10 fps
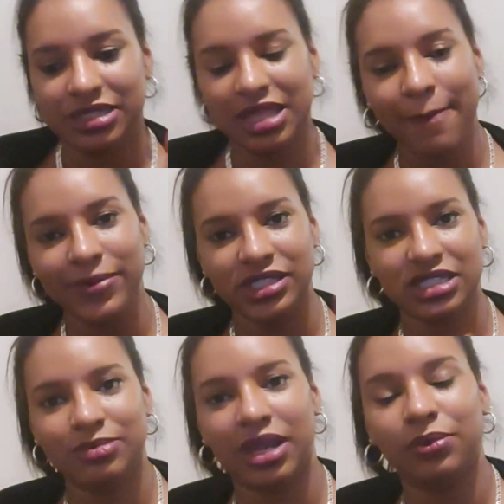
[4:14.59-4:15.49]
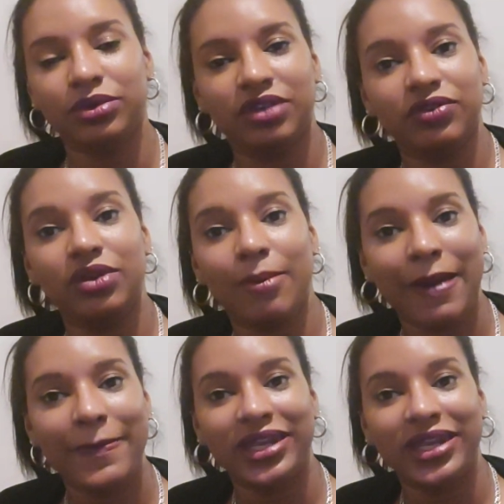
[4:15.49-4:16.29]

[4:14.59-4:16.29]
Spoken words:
That business plan will give you a map,